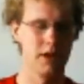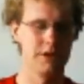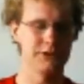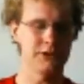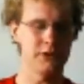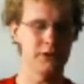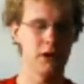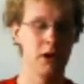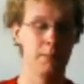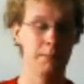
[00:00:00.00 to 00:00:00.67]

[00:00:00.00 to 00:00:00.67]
So there are